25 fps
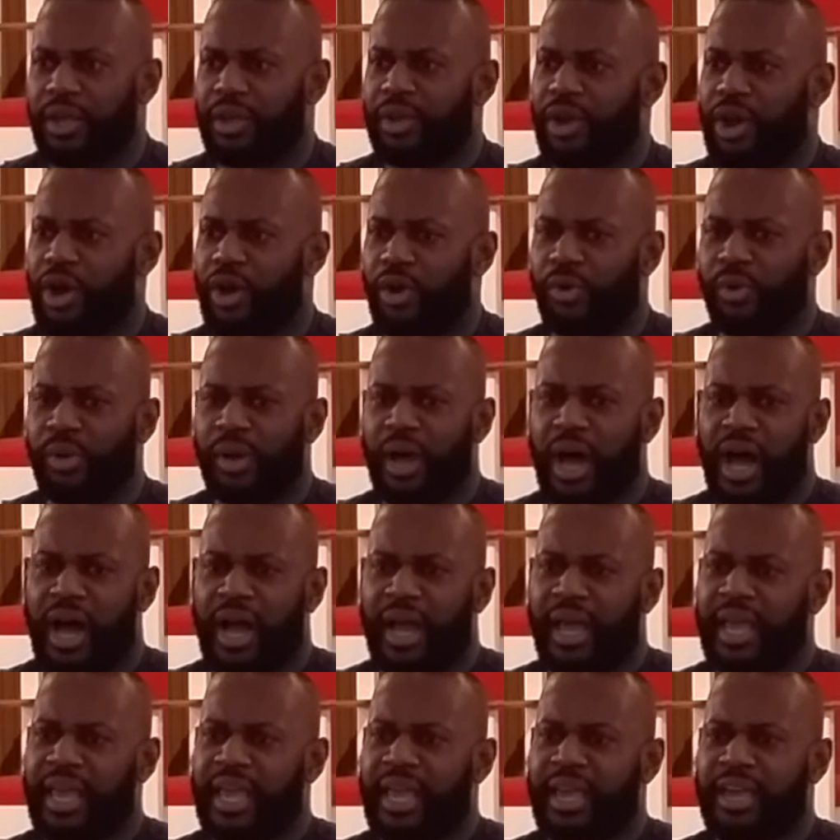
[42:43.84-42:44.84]
You know,
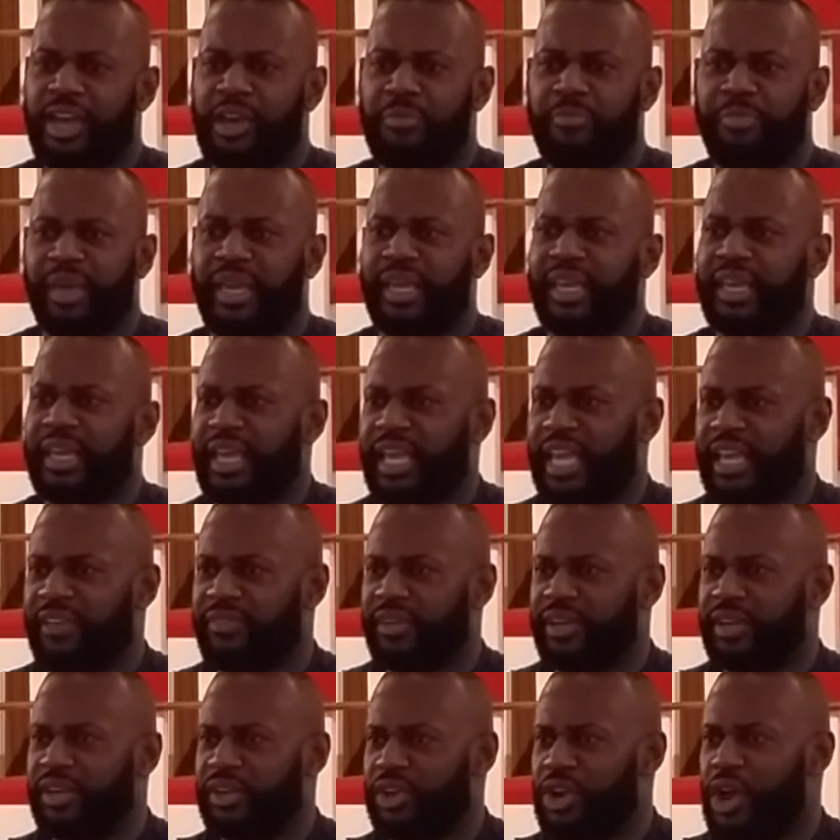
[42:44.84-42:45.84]
it could be
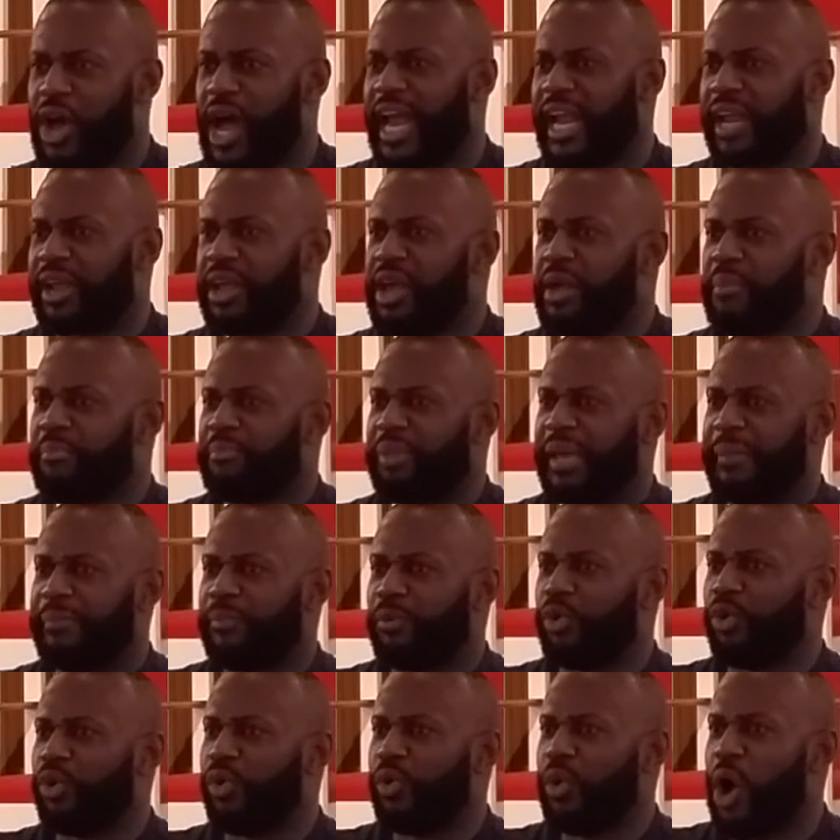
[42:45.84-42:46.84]
even, you know, like
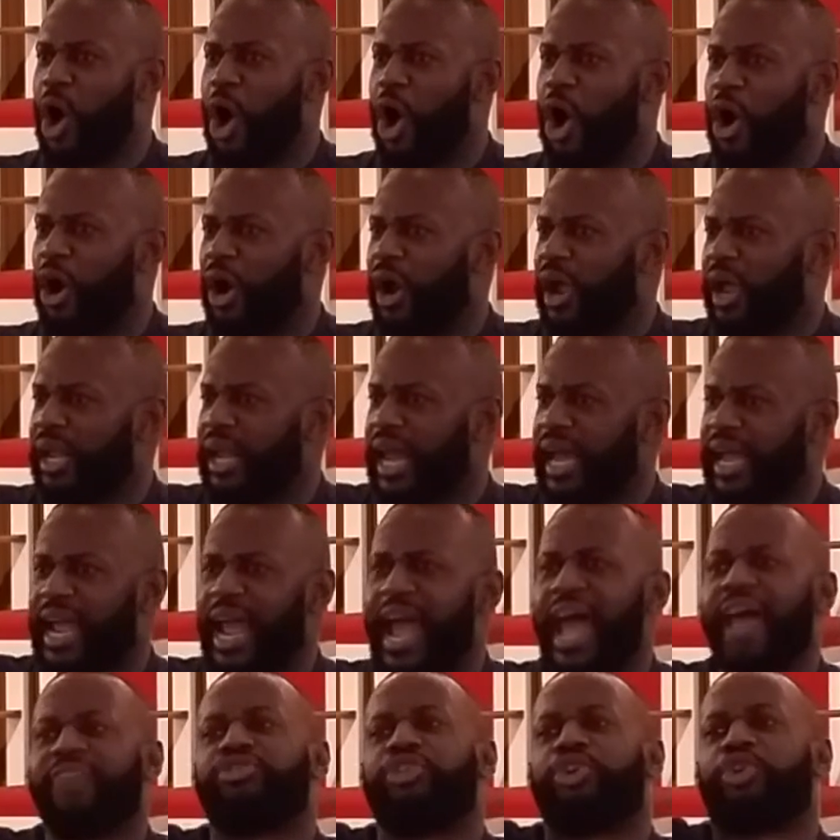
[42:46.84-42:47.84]
people who are like
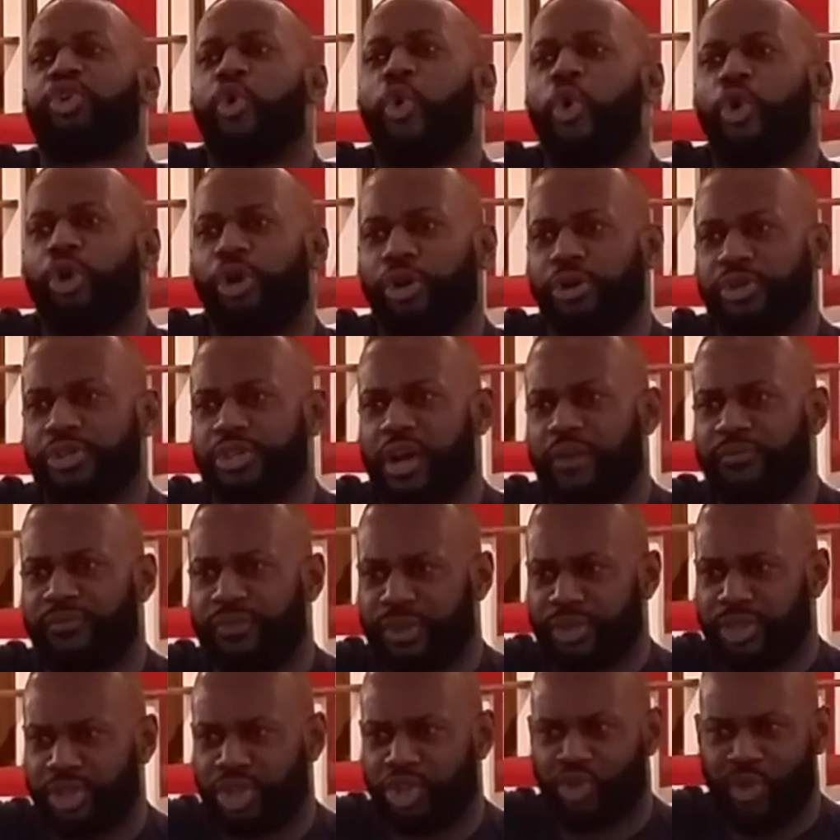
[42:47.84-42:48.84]
at the corners of
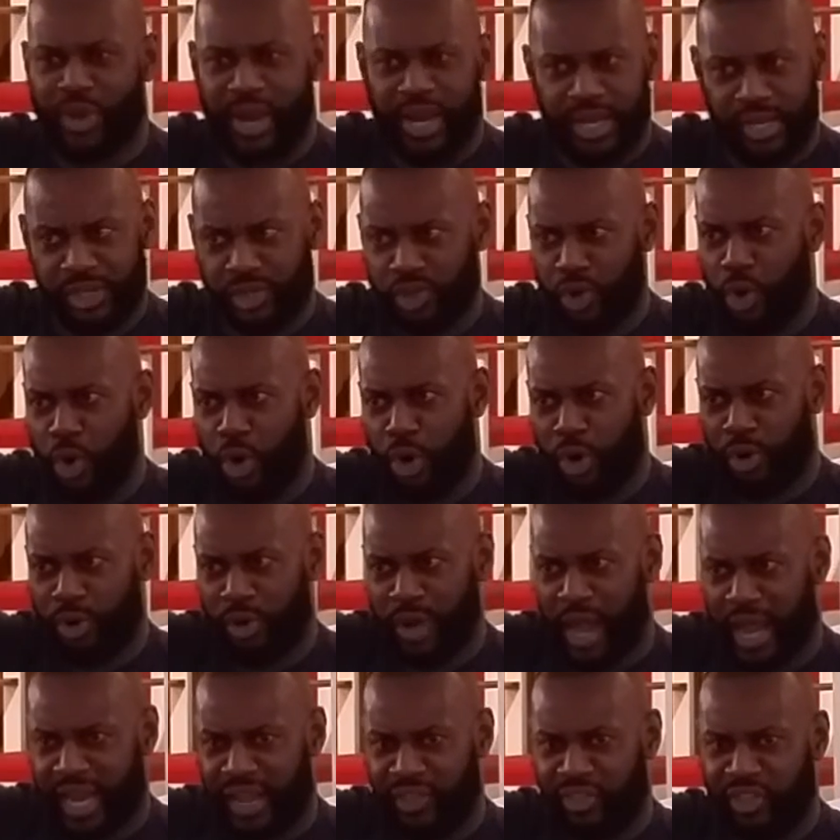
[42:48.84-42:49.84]
the streets or
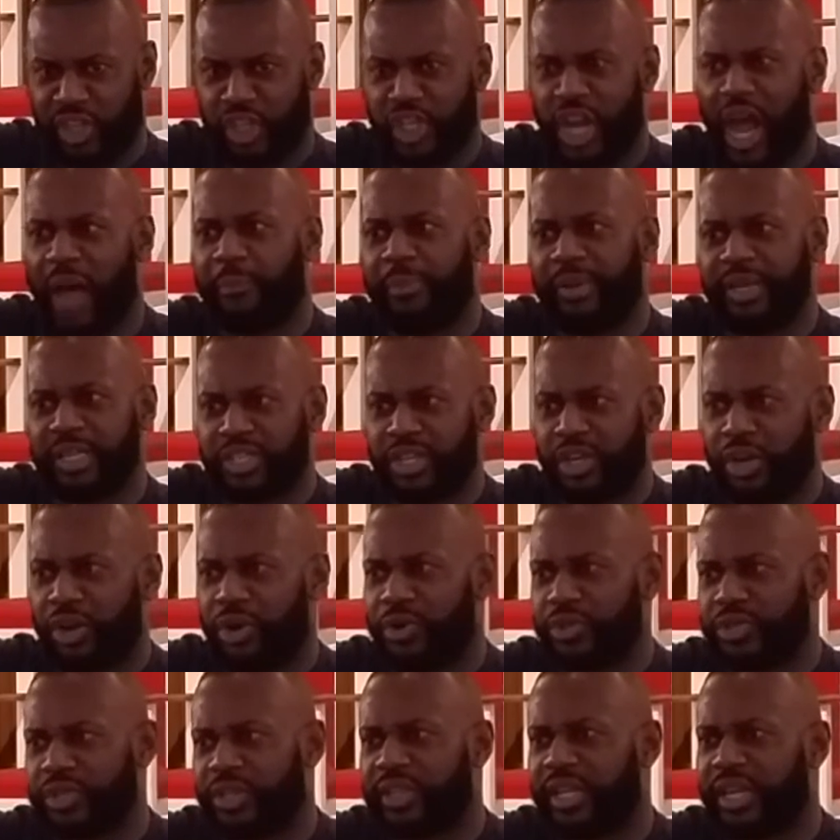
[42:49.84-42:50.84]
like in the shopping
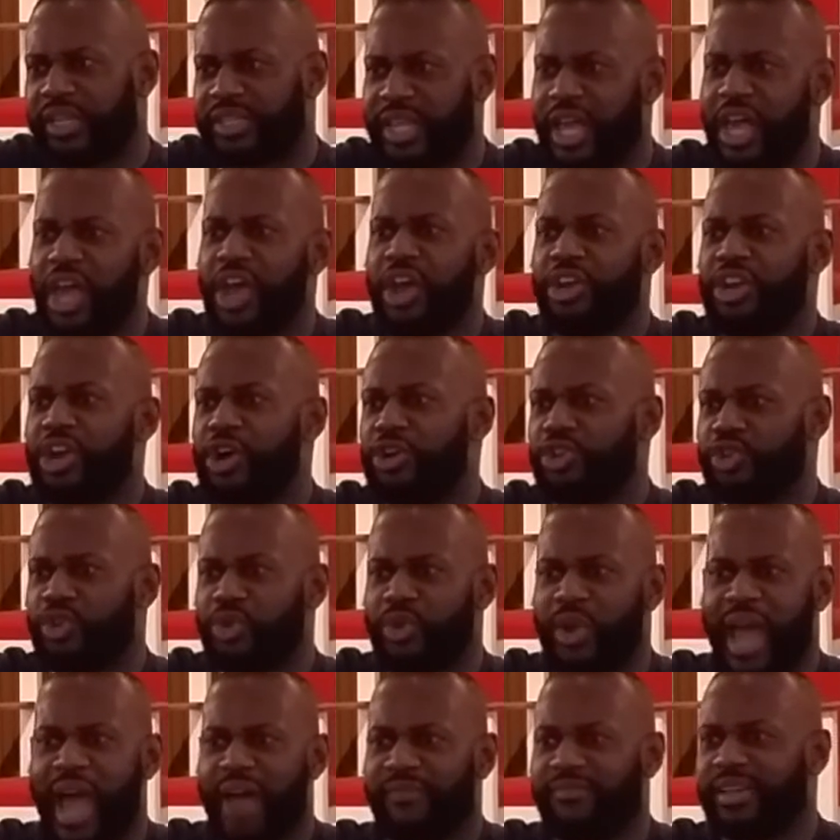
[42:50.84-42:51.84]
centers, and it's, you know, do
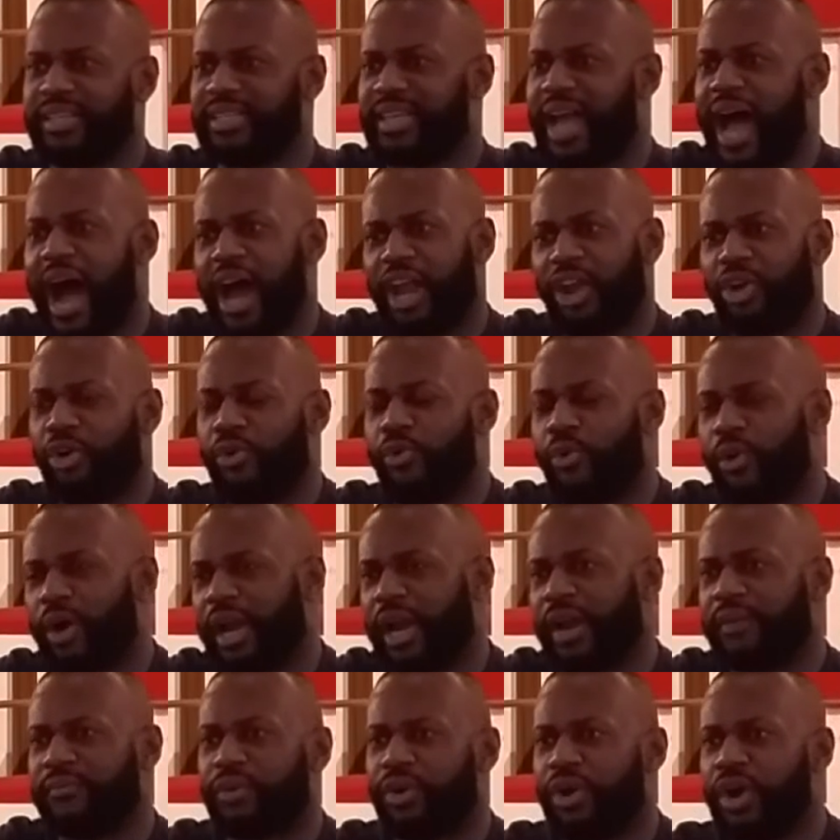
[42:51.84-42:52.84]
you have a dollar or
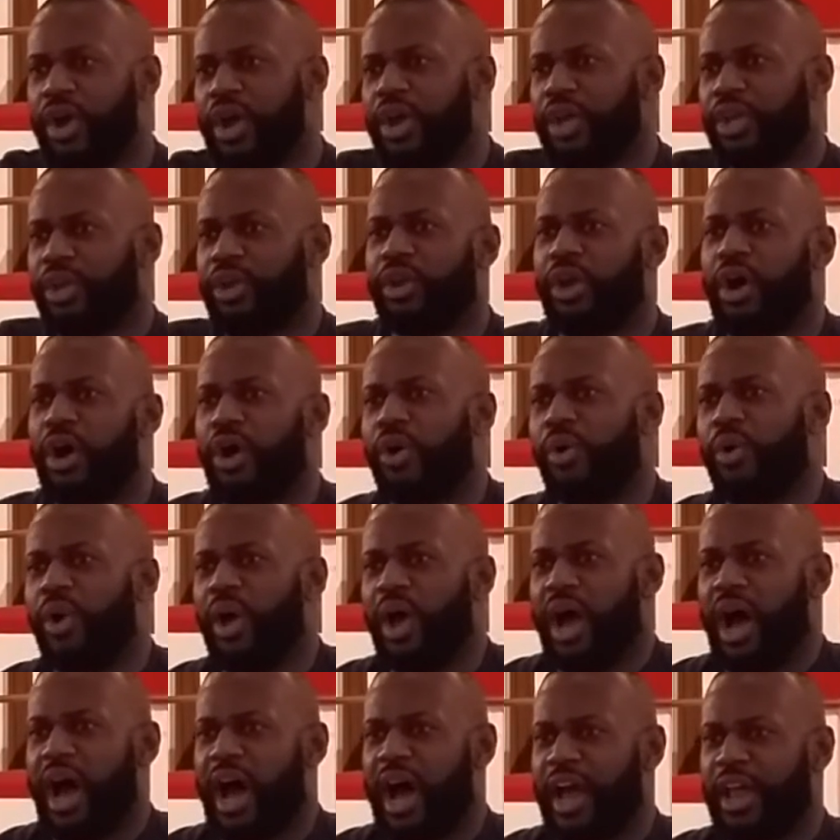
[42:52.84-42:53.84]
whatever? You
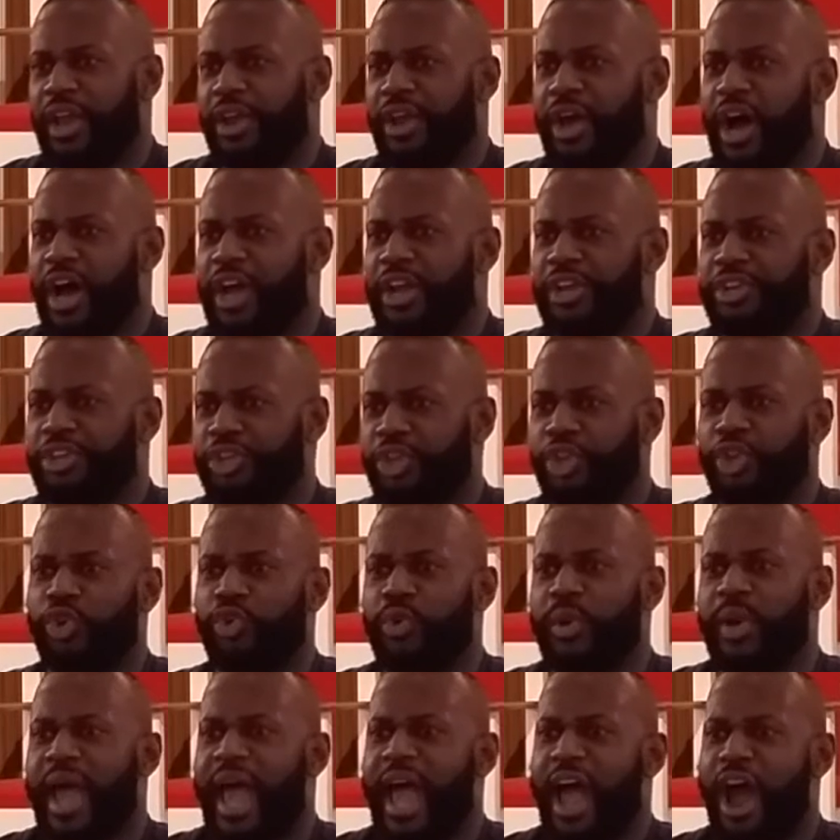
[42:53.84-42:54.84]
know, are
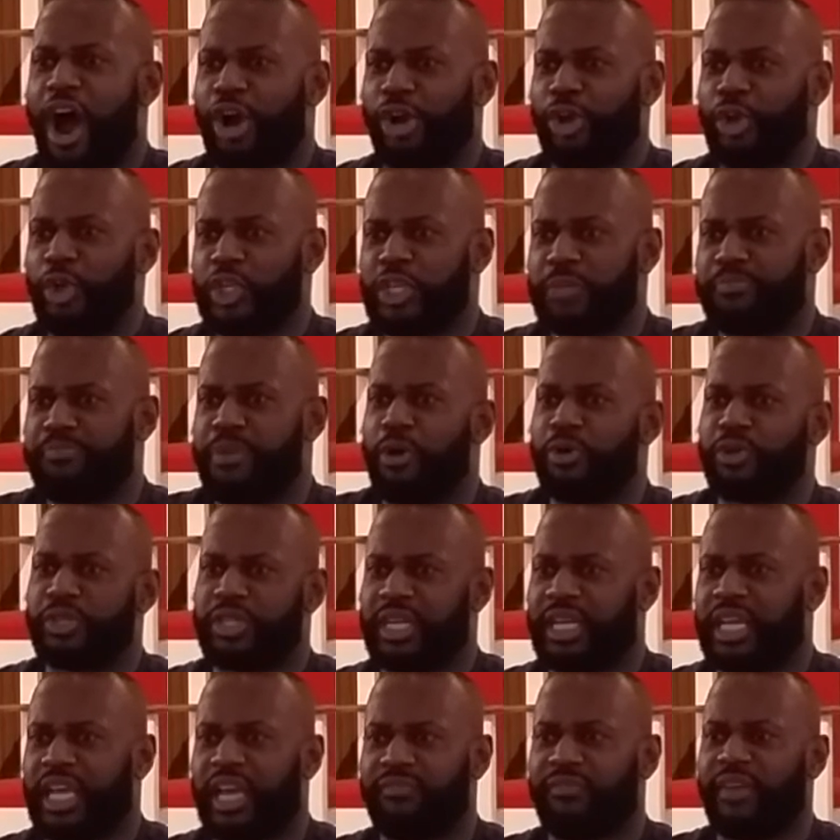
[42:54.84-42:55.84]
you
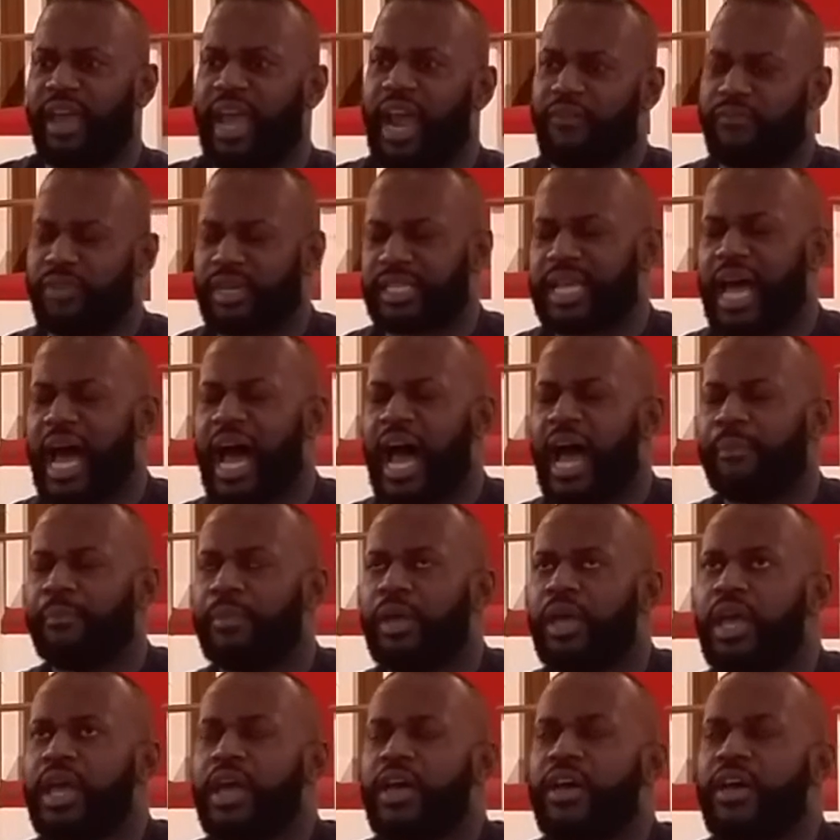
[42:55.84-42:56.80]
supposed to give every time?